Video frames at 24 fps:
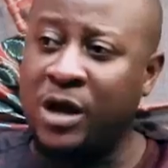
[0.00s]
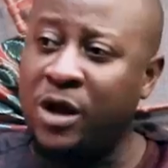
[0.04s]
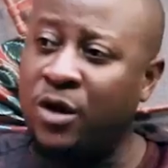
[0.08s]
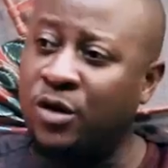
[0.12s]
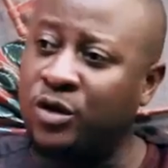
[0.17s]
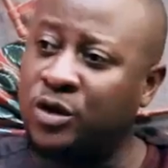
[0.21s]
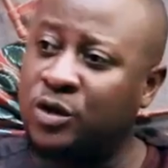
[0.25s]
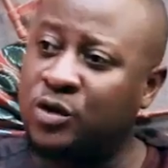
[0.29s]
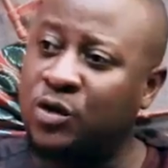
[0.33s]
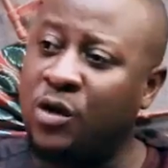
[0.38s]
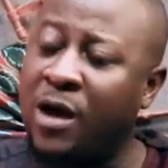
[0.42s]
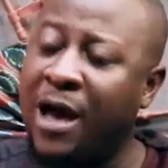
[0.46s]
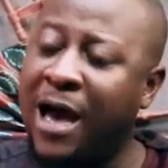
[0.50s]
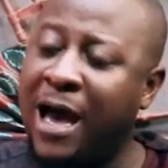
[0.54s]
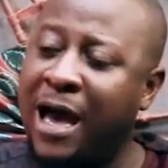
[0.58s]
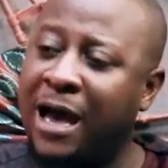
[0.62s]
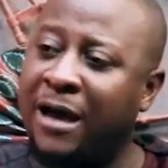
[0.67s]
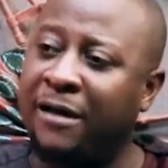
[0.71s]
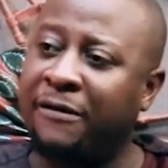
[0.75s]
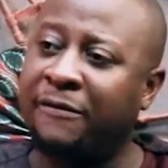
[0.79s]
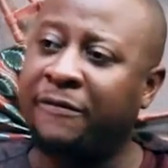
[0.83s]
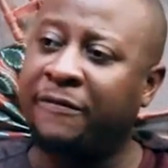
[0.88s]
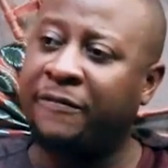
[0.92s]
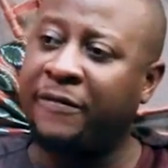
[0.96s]
you can also
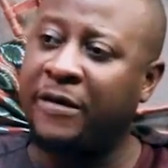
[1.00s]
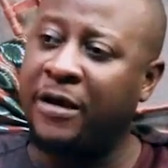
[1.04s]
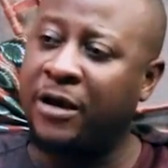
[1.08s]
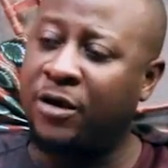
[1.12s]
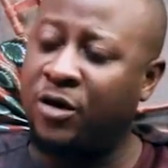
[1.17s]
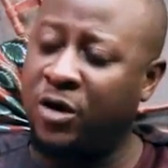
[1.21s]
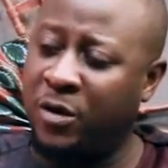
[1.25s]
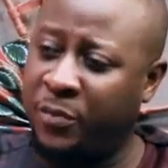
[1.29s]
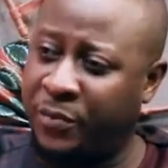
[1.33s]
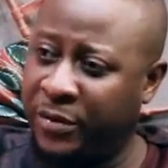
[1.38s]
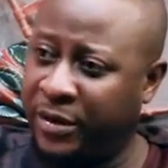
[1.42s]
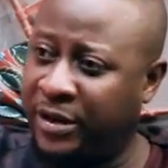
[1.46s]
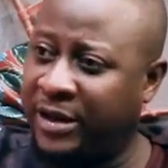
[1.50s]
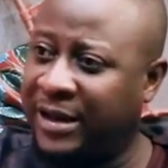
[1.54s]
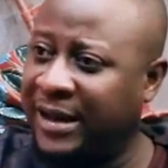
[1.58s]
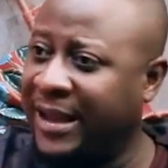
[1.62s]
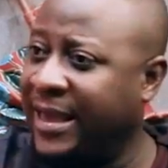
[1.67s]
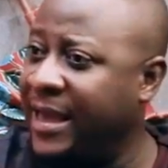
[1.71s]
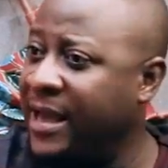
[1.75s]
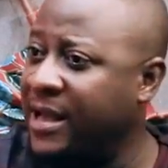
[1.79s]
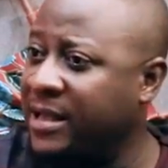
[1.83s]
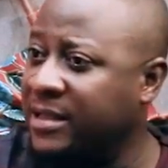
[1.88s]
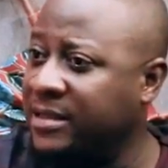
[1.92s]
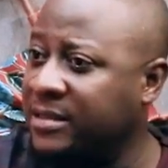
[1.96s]
have corporate
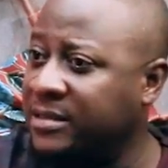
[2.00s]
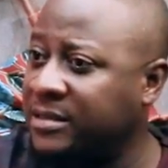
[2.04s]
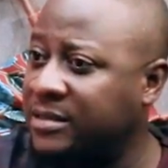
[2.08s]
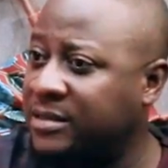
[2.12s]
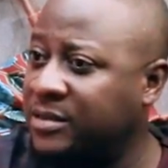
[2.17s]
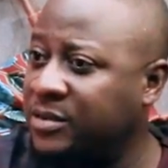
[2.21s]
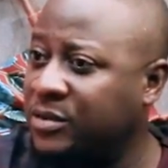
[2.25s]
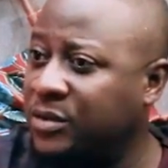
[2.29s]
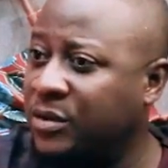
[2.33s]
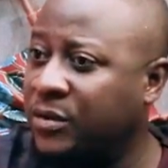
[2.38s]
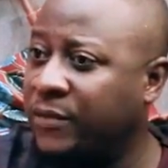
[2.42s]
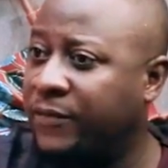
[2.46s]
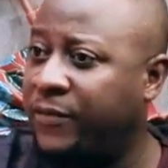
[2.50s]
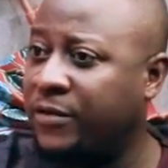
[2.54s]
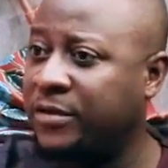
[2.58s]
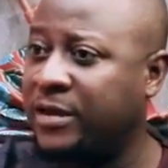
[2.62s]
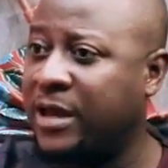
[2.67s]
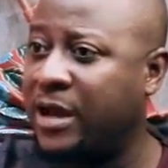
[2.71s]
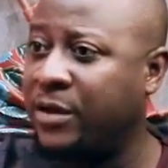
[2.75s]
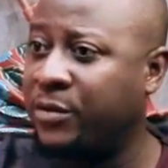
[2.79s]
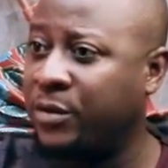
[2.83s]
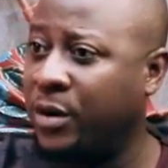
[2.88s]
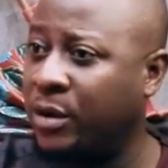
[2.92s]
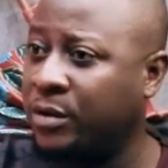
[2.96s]
clients, you know, for
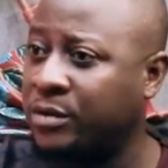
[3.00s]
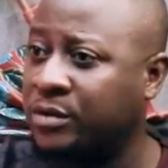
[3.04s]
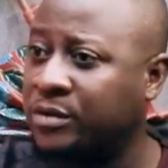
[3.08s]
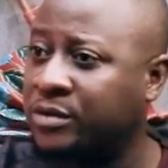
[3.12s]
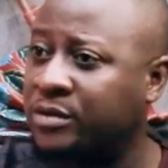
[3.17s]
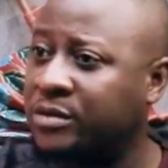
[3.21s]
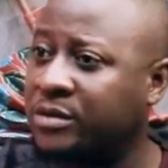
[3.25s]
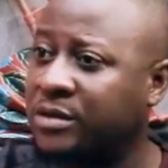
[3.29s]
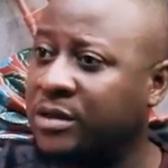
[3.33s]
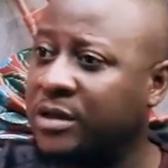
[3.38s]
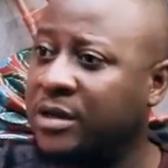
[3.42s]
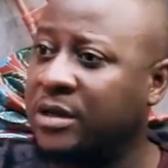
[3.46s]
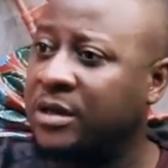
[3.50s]
their runs.